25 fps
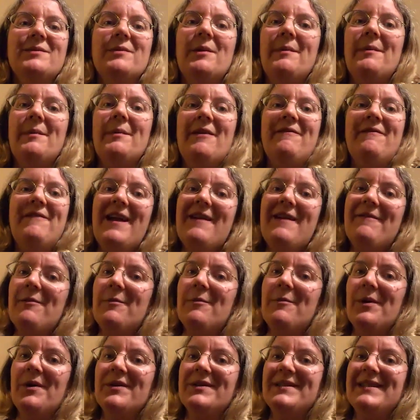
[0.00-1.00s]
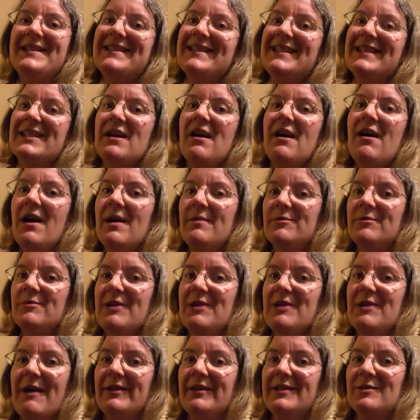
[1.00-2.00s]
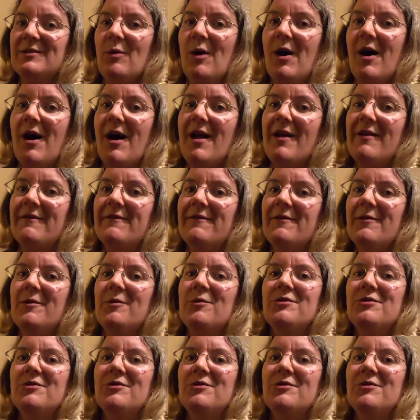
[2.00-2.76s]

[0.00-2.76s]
one of my favorite books, is The Time Traveler's Wife,